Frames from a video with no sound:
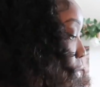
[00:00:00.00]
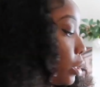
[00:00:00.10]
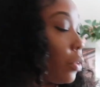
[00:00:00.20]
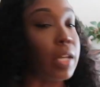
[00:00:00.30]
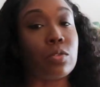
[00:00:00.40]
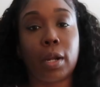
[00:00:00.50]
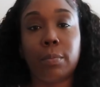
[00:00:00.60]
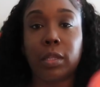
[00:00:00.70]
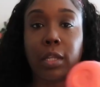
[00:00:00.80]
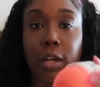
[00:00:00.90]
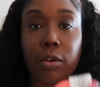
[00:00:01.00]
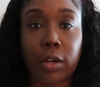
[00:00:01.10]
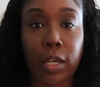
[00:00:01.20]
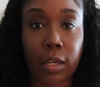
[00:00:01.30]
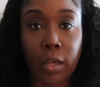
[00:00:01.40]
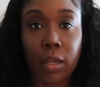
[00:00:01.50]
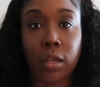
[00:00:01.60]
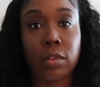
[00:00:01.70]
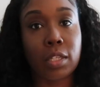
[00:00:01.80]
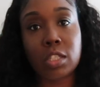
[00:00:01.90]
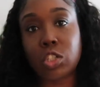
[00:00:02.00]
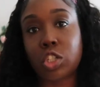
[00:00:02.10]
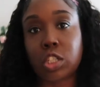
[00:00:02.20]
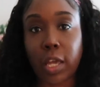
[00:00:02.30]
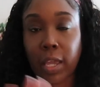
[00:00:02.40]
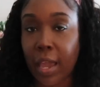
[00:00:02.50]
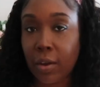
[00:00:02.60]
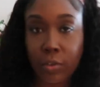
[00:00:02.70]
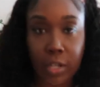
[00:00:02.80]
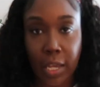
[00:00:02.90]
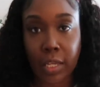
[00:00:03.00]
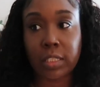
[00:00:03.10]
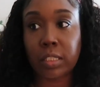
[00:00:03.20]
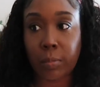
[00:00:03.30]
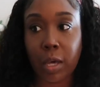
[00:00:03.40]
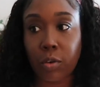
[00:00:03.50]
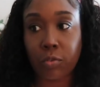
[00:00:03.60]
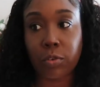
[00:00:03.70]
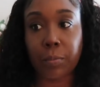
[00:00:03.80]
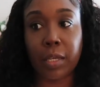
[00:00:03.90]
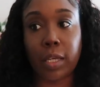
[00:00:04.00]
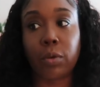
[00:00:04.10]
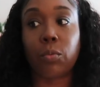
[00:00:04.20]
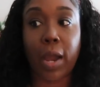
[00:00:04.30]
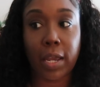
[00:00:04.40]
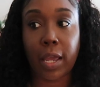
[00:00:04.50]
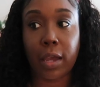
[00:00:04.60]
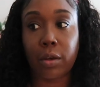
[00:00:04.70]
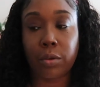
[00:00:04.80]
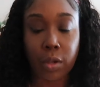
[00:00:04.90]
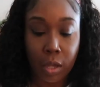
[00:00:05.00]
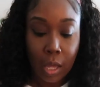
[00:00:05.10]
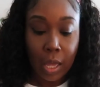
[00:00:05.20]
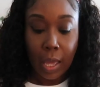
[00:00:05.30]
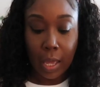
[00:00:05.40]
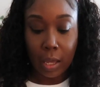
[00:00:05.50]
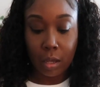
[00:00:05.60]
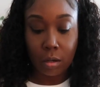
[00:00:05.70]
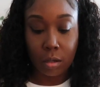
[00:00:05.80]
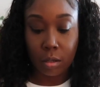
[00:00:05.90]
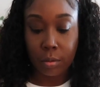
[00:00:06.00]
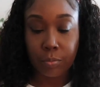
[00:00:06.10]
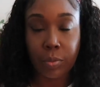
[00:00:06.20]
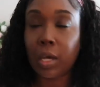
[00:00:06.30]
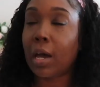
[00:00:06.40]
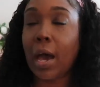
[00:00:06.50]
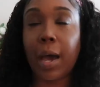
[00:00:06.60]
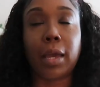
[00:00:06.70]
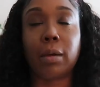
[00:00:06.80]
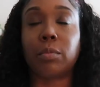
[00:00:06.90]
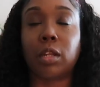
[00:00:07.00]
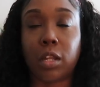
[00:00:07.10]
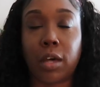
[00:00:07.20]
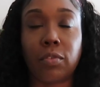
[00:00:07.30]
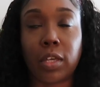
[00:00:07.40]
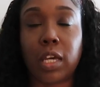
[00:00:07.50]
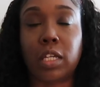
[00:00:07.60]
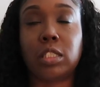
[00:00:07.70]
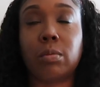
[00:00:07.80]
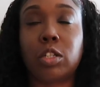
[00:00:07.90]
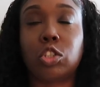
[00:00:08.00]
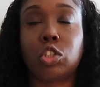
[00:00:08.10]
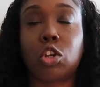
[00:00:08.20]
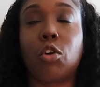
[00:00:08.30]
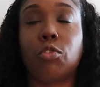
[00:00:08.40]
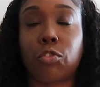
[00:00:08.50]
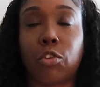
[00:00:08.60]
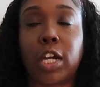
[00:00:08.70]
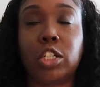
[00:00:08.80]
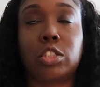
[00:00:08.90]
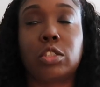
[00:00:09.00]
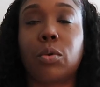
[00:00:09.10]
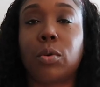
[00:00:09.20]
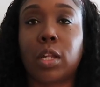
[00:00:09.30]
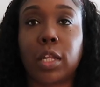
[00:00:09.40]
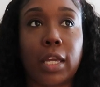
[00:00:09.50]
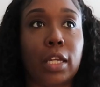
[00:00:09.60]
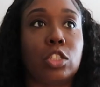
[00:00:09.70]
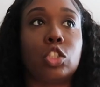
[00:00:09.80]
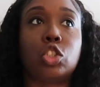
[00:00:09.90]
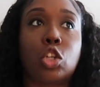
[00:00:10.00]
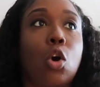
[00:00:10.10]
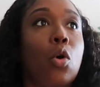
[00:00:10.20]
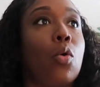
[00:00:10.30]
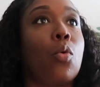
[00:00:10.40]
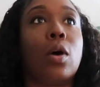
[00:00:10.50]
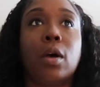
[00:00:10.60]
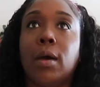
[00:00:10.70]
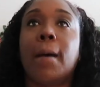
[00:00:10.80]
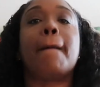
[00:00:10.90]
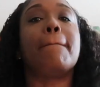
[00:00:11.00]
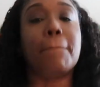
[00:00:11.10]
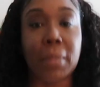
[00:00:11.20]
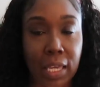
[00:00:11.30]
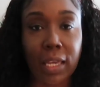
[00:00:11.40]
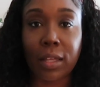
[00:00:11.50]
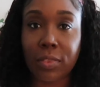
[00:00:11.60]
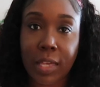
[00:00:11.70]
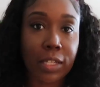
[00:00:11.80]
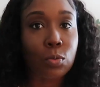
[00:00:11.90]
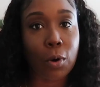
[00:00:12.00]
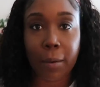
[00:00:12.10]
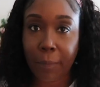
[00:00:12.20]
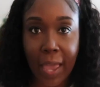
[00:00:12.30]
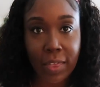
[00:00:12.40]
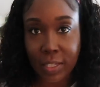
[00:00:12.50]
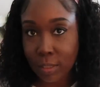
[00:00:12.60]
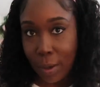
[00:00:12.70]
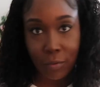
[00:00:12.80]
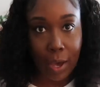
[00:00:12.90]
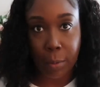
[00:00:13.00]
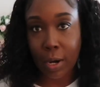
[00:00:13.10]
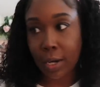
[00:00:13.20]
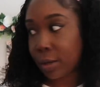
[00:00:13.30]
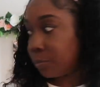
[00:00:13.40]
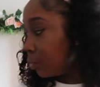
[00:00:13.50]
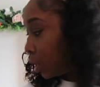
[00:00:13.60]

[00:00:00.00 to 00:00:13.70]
So that's what I've been layering. This is just like everyday smell for me right now. And um, I am loving it. It smells so fresh, so clean, so me. That's where I'm at. That's my vibe right now.